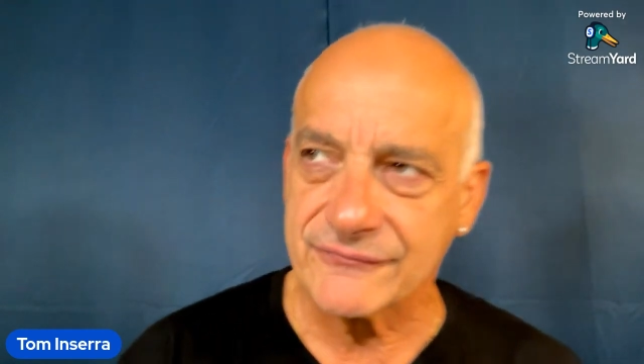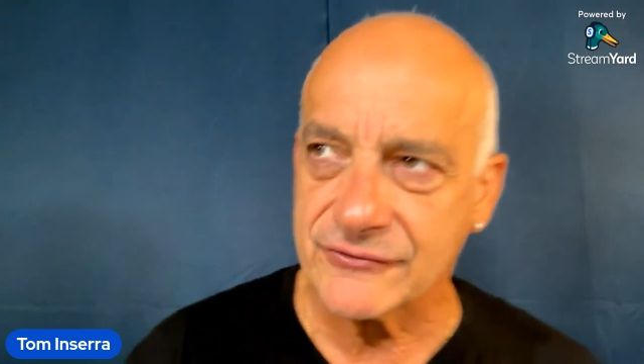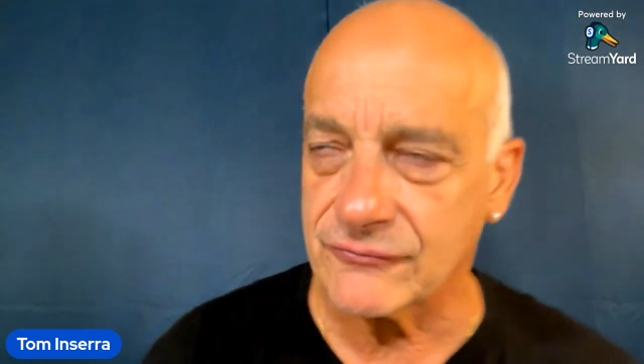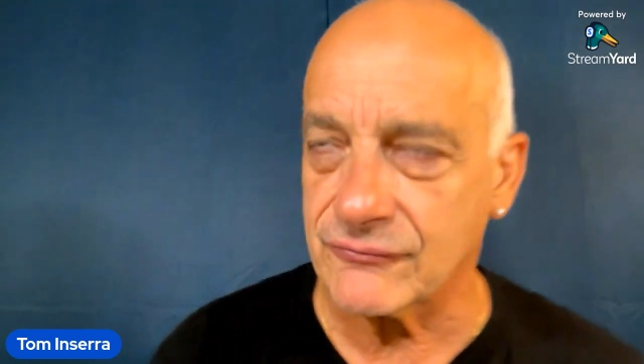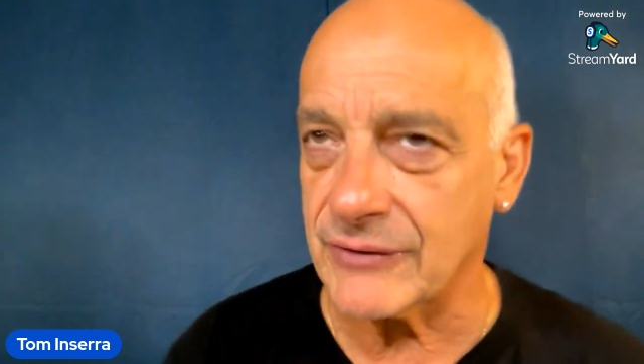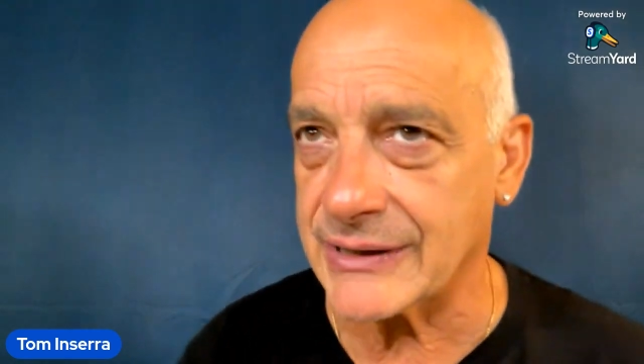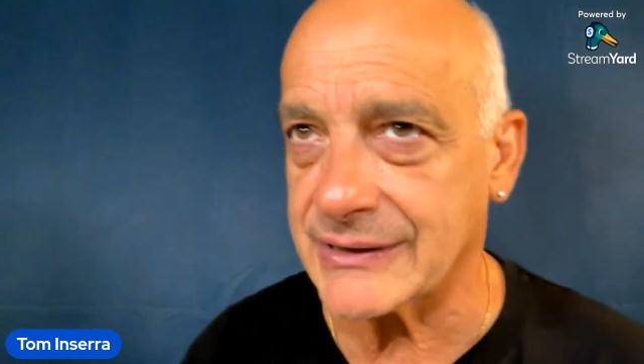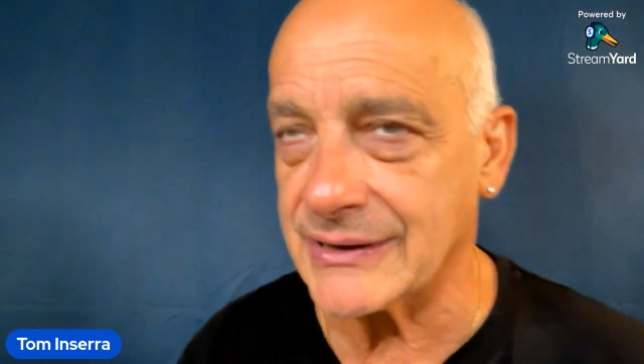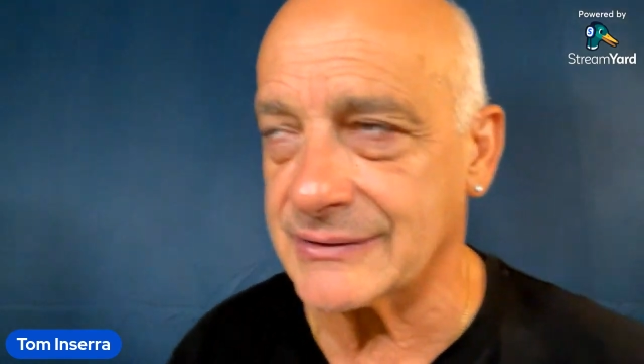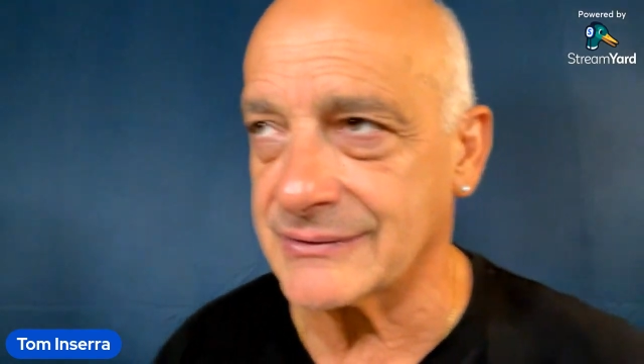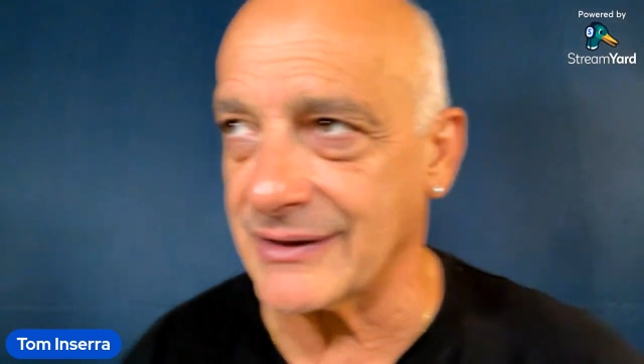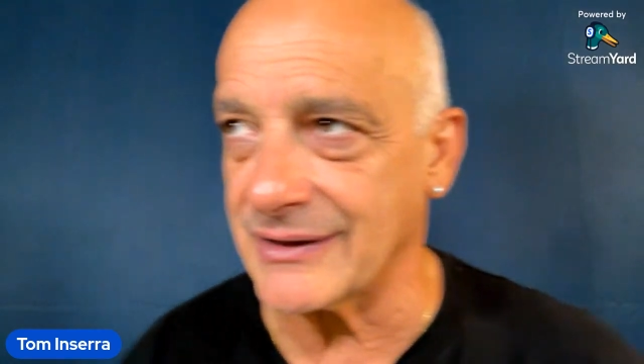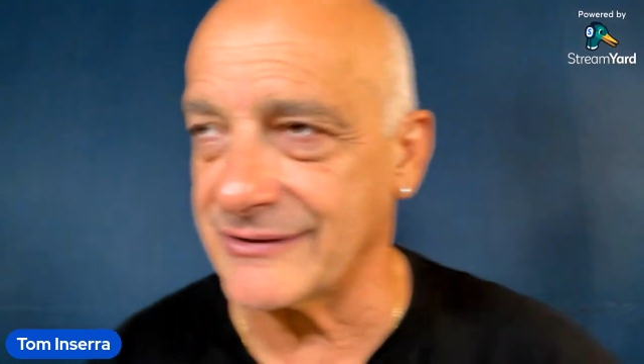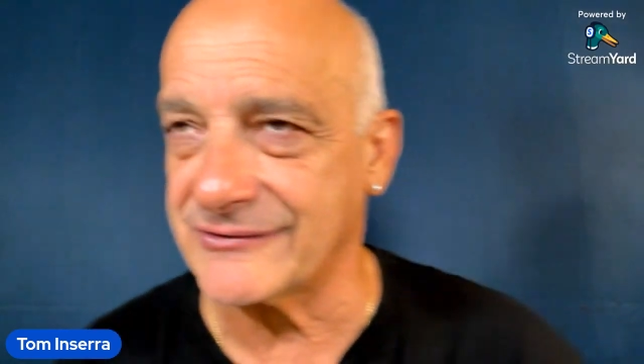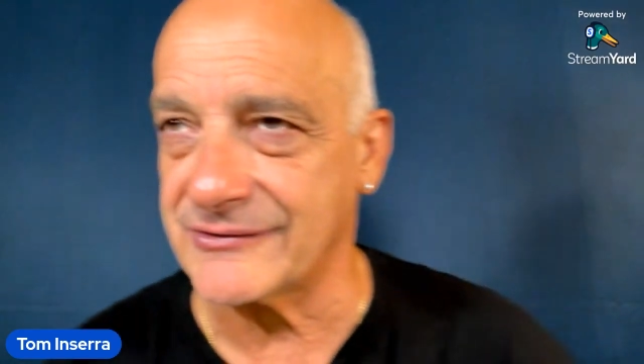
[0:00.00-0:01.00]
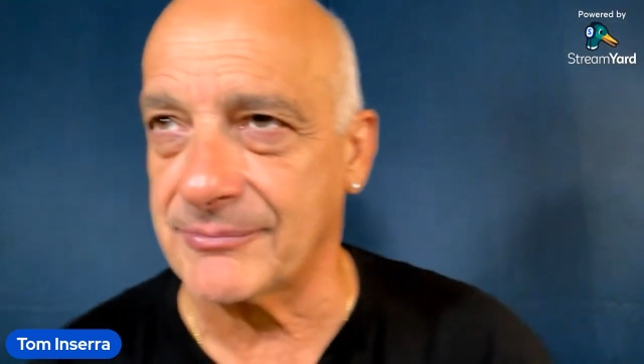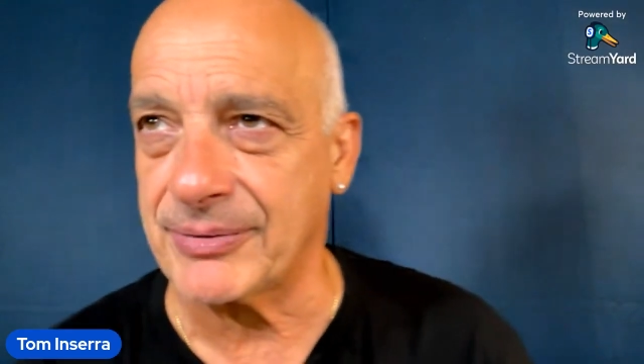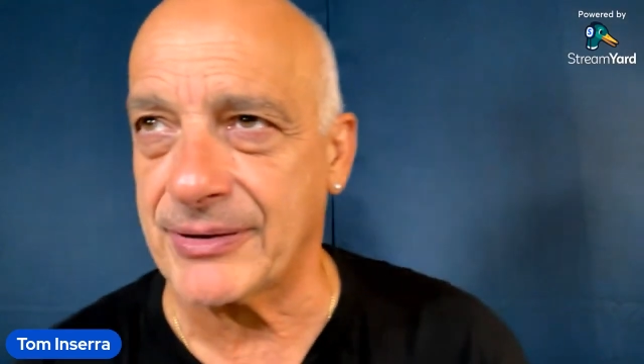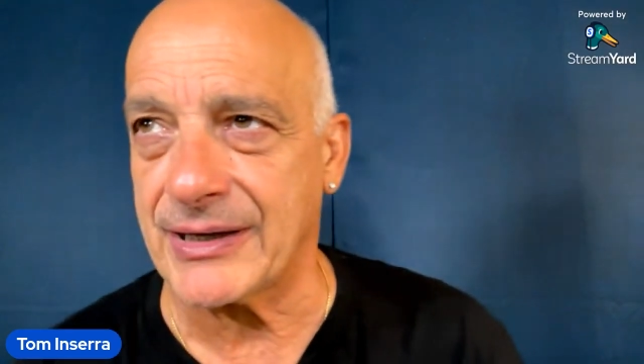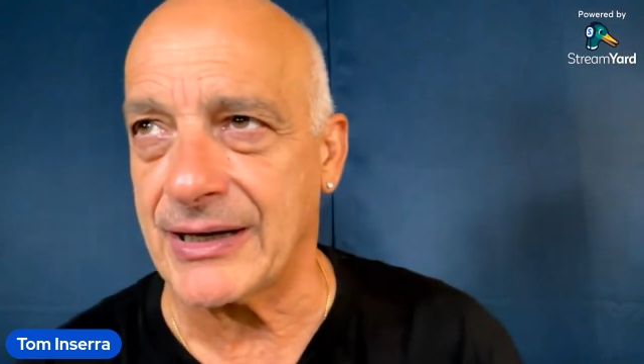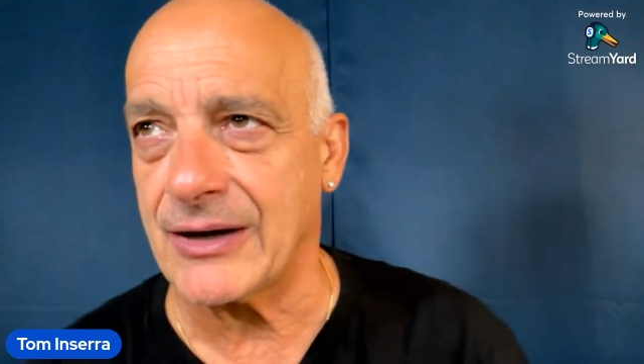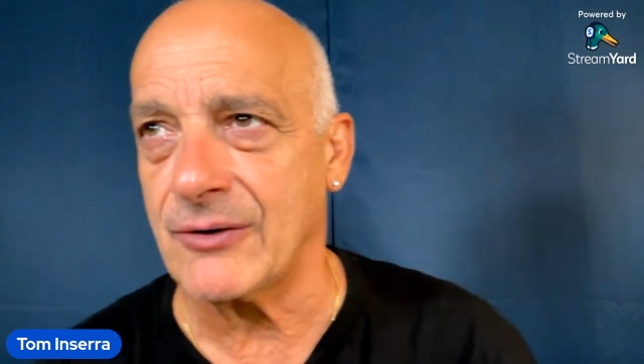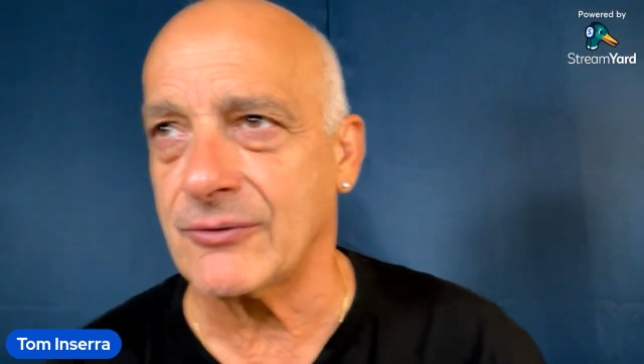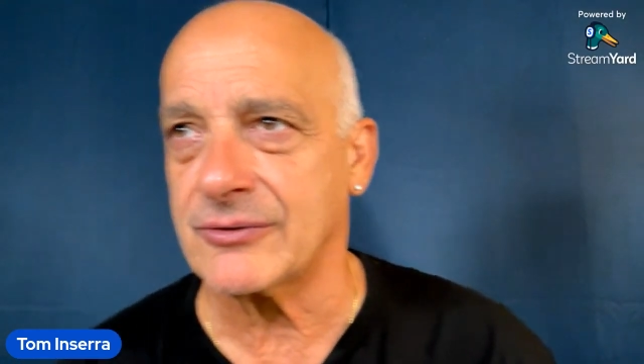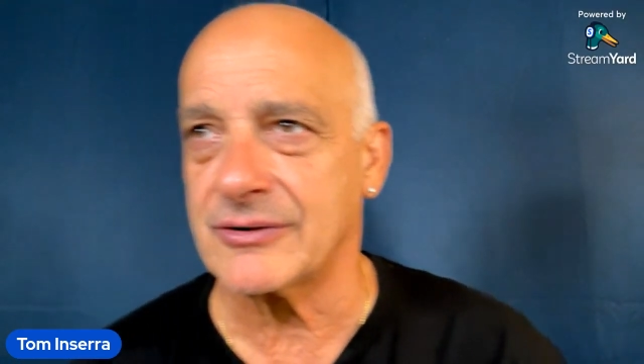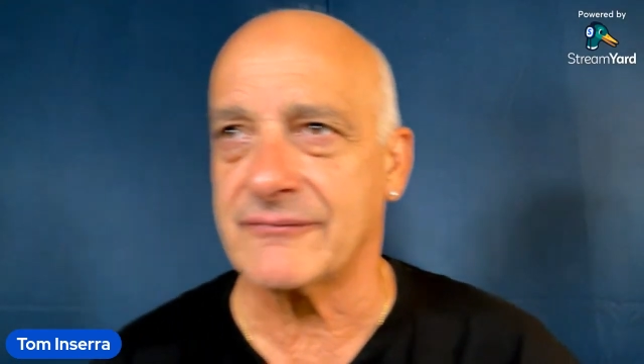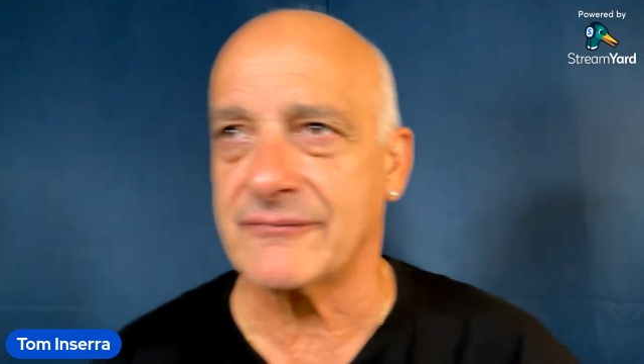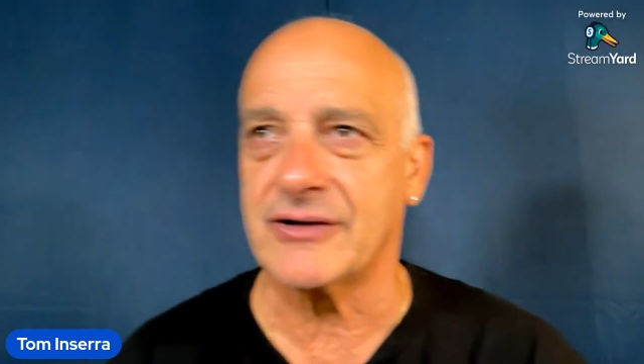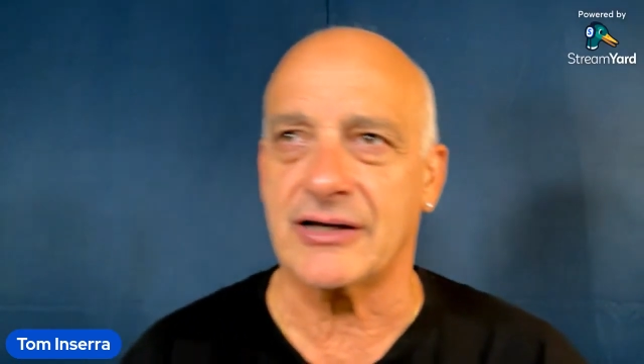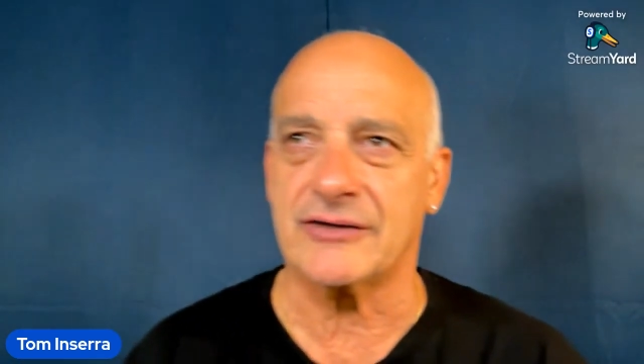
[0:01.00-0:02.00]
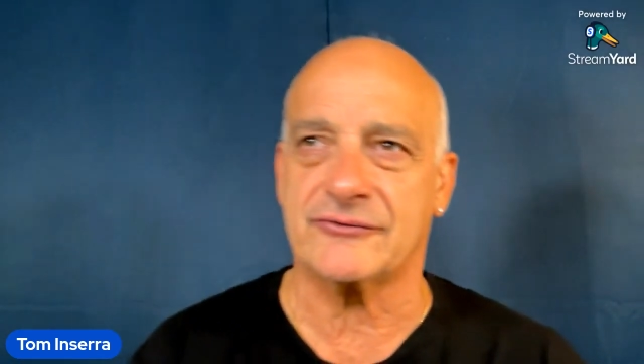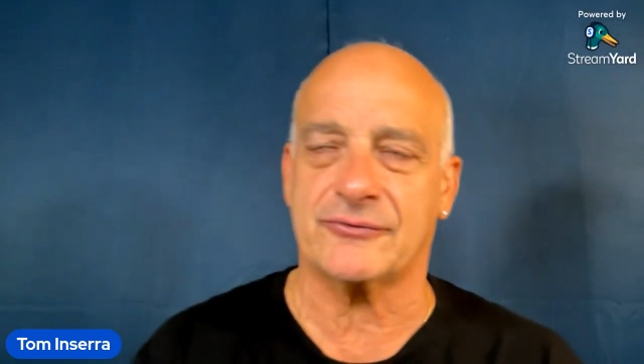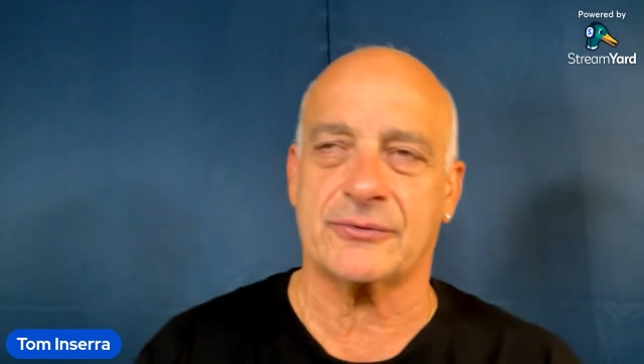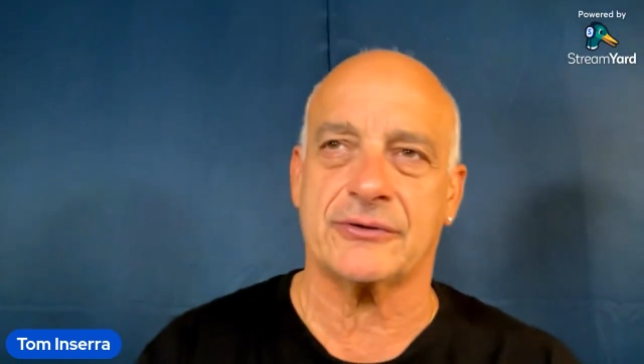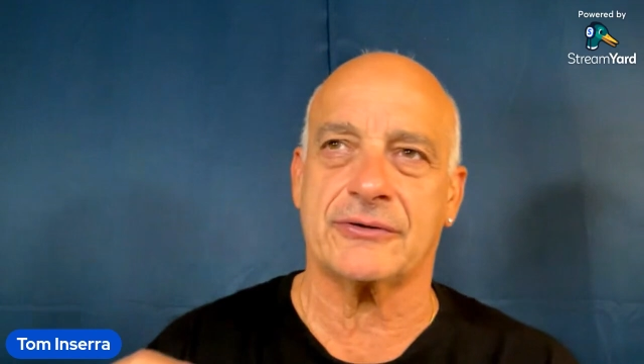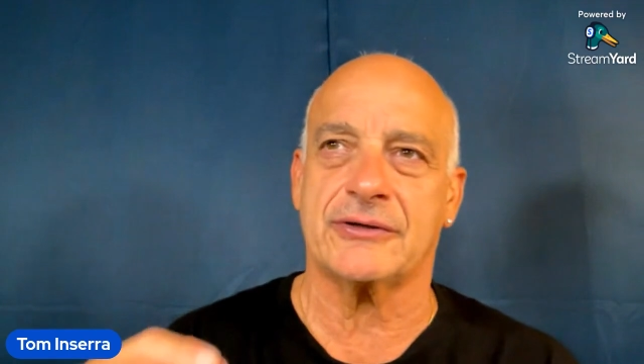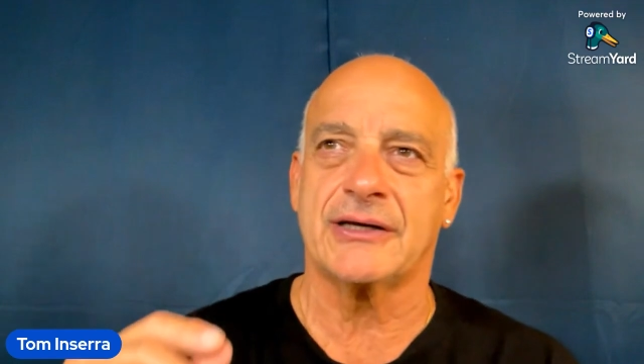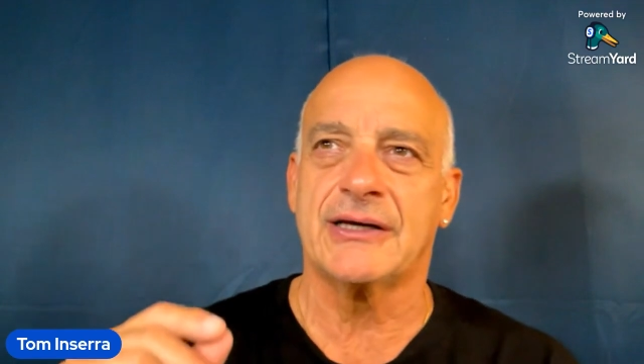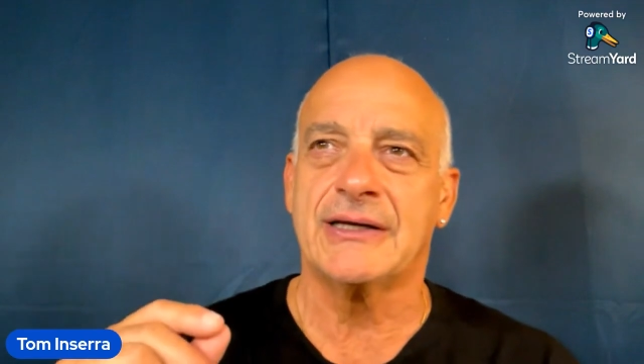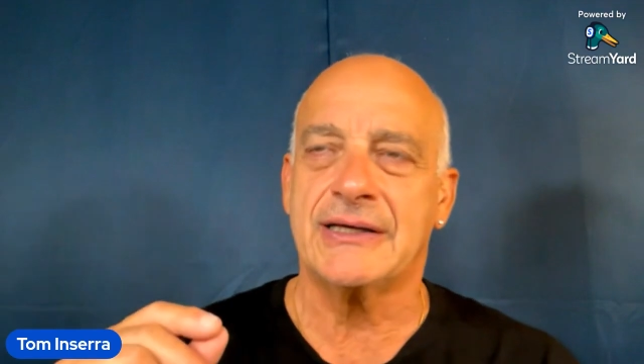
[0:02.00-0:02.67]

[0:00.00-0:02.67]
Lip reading: to recognize the power of God's word.